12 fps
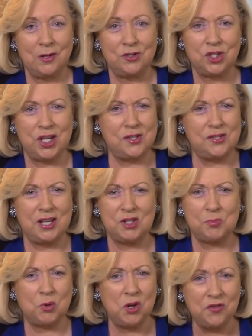Jesus has
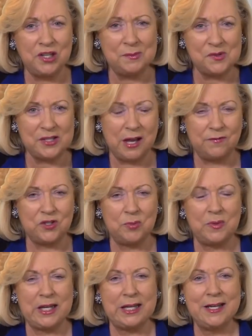proven Himself to
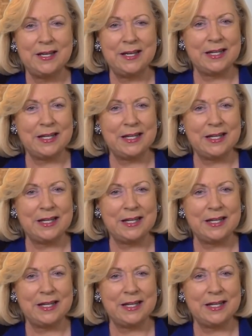be